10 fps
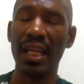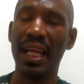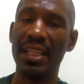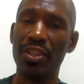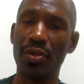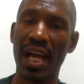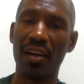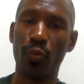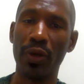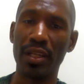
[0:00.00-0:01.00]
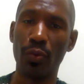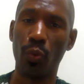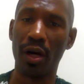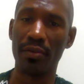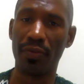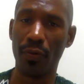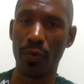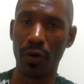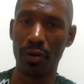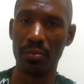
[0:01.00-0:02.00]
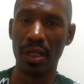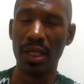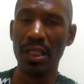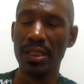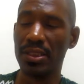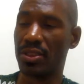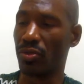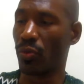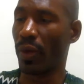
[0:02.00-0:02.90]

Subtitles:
and then you have week 1 form. So the